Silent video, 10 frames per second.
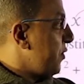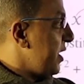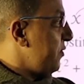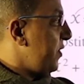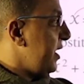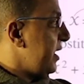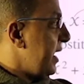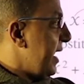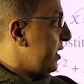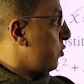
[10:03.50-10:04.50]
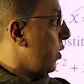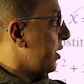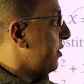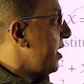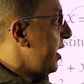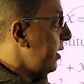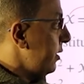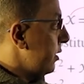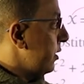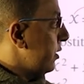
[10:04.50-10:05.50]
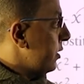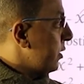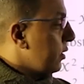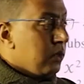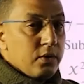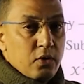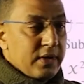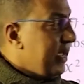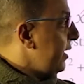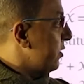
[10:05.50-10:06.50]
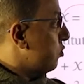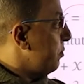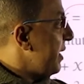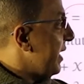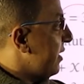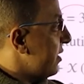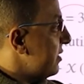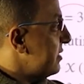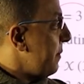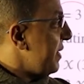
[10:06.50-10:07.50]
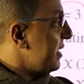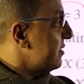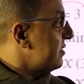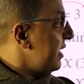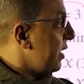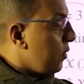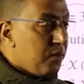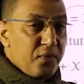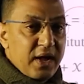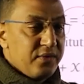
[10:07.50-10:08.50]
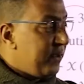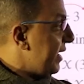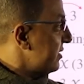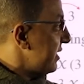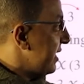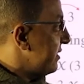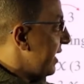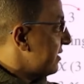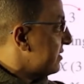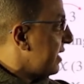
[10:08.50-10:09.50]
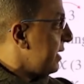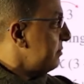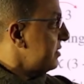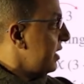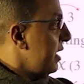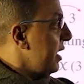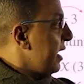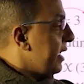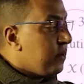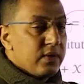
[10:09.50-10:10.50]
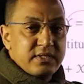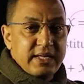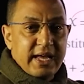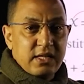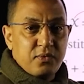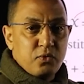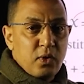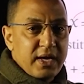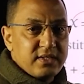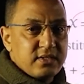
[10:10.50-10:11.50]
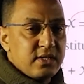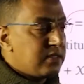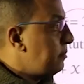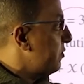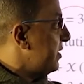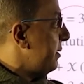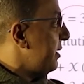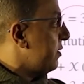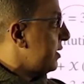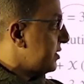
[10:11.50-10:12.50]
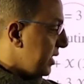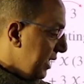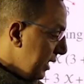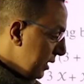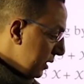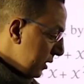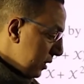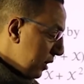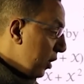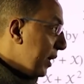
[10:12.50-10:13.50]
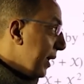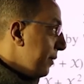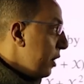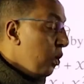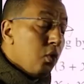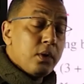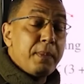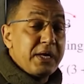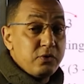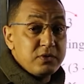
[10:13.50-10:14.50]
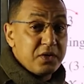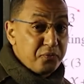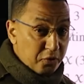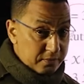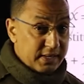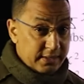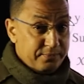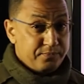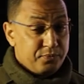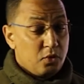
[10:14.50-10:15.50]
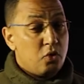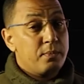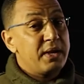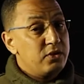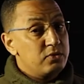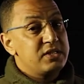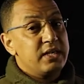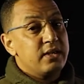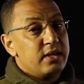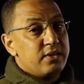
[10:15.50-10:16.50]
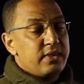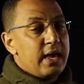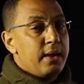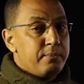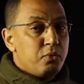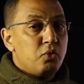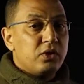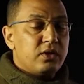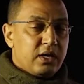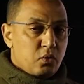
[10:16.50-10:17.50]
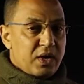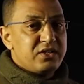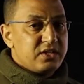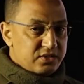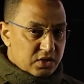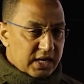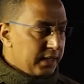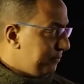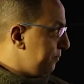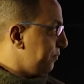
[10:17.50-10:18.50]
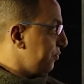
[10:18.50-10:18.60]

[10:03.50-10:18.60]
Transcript: 5 here and 1 there. Okay, to make the means equal 5x and the extremes equals negative 2x, the sum of them equals 3. Okay, or by using formula, or by using the mode equation 3